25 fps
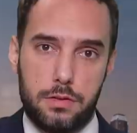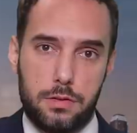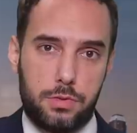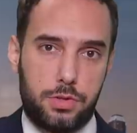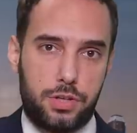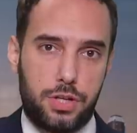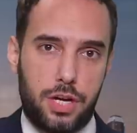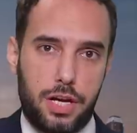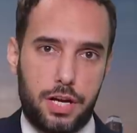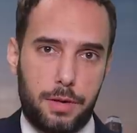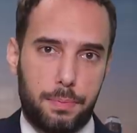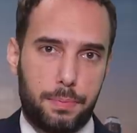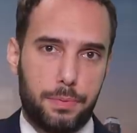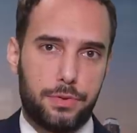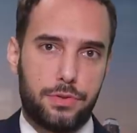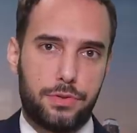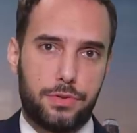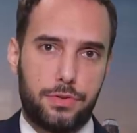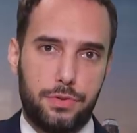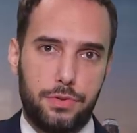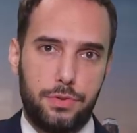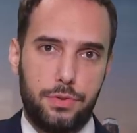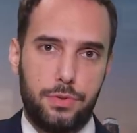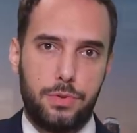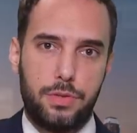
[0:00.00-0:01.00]
So China
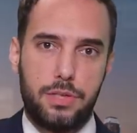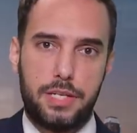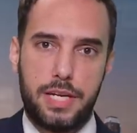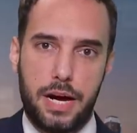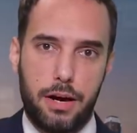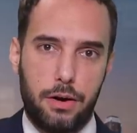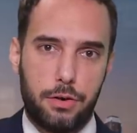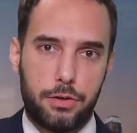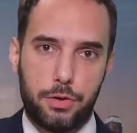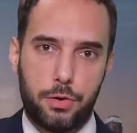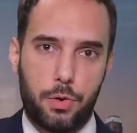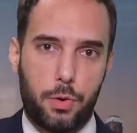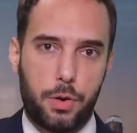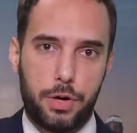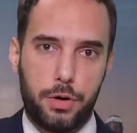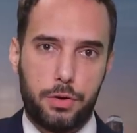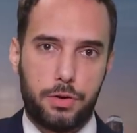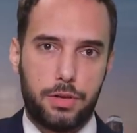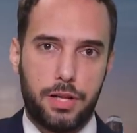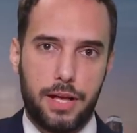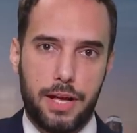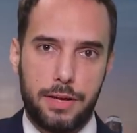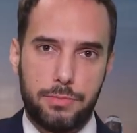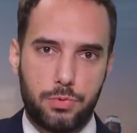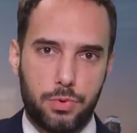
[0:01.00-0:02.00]
pursued territorial
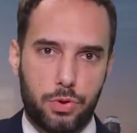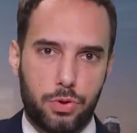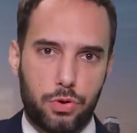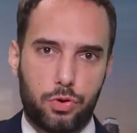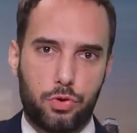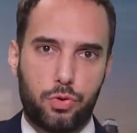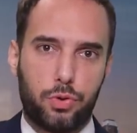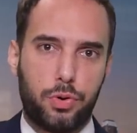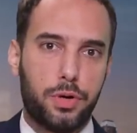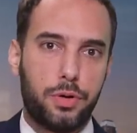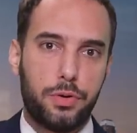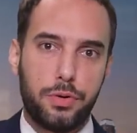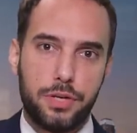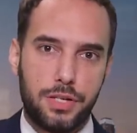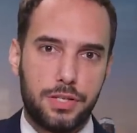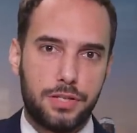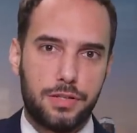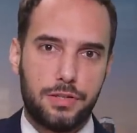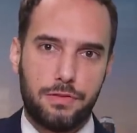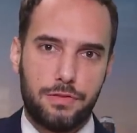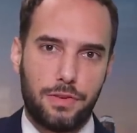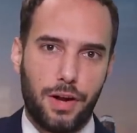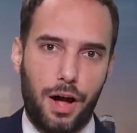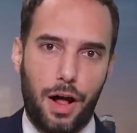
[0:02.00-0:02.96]
claims with trillions of